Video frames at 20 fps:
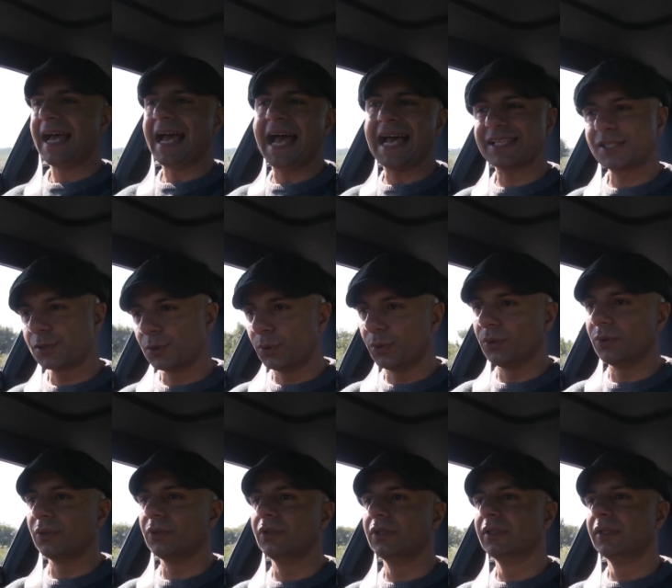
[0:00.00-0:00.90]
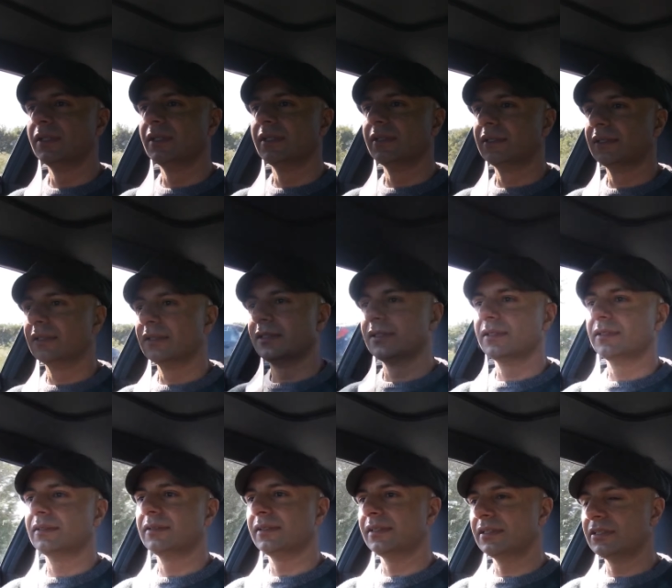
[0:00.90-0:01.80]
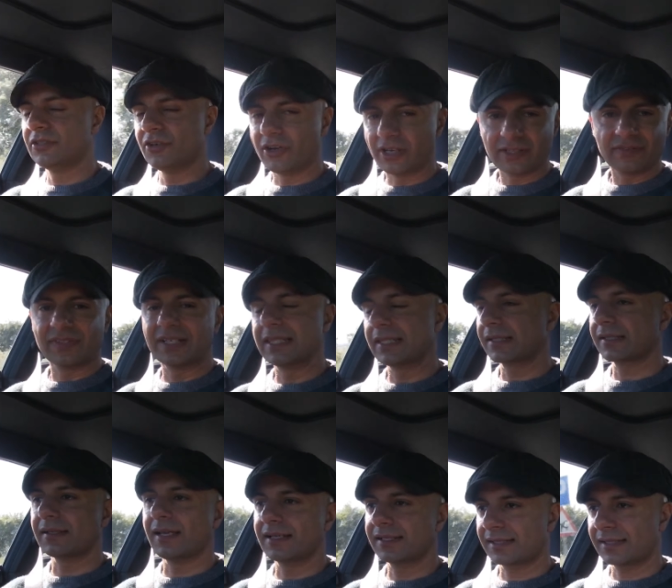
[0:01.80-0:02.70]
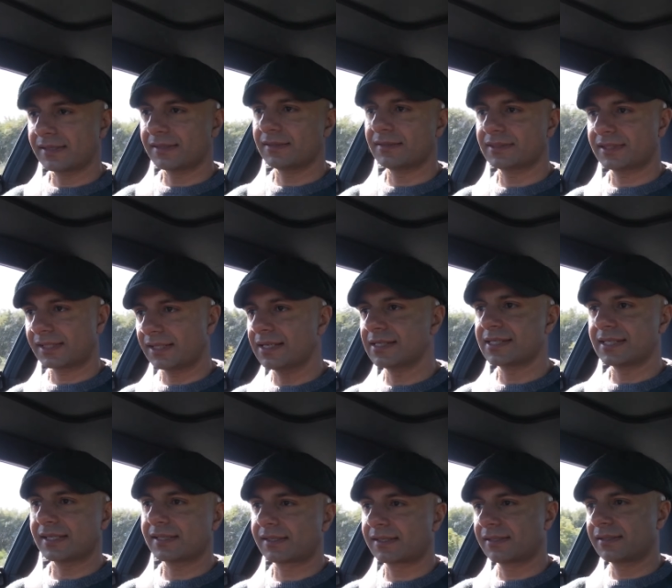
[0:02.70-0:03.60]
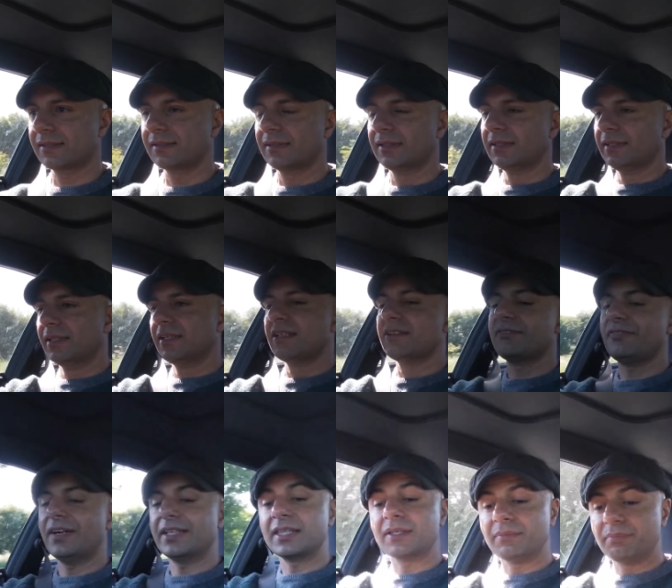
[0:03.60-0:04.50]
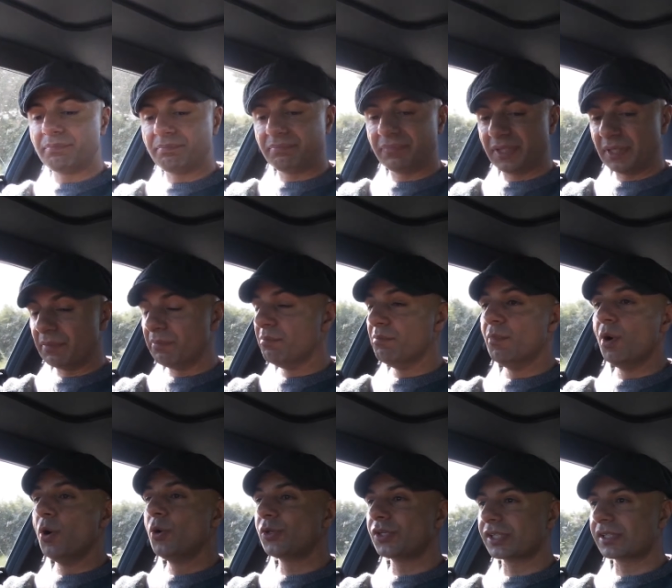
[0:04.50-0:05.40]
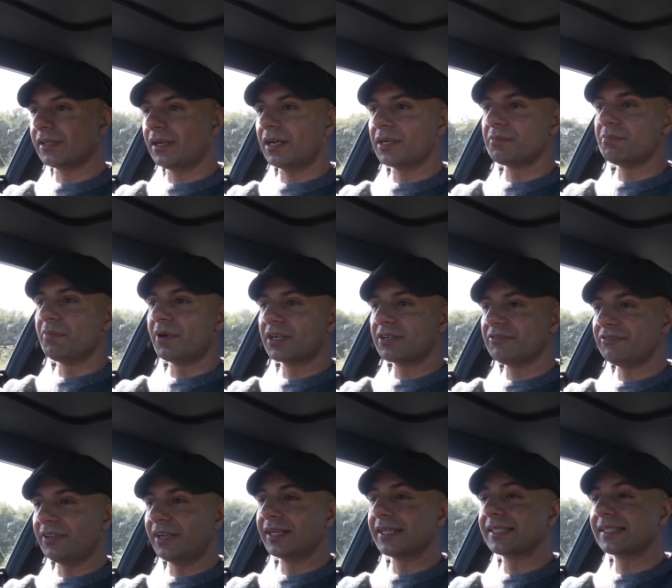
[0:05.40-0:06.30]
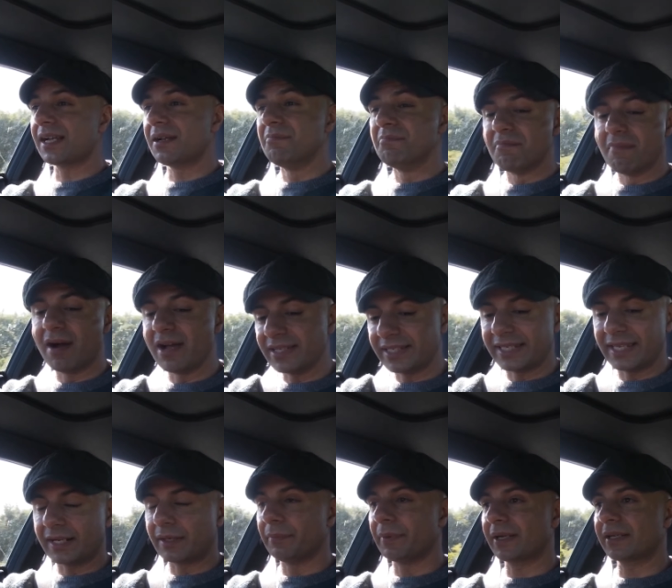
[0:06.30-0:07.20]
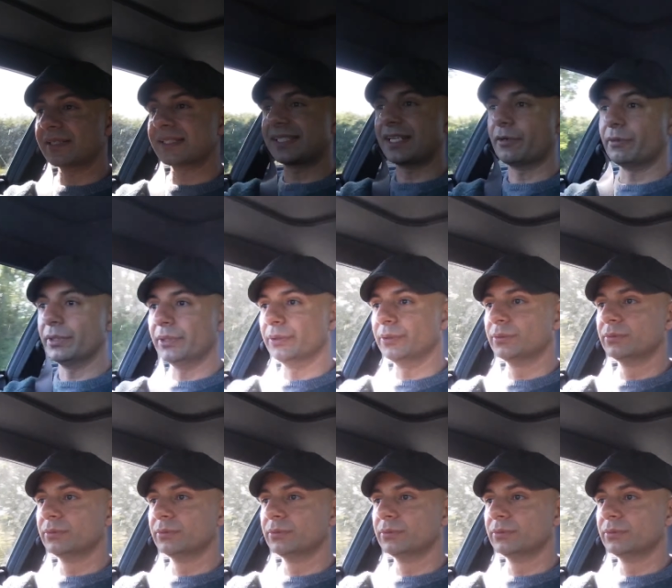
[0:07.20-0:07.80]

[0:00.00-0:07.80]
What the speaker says: at all, not even in the slightest. In fact, the most I'd modify is I might get a better stereo.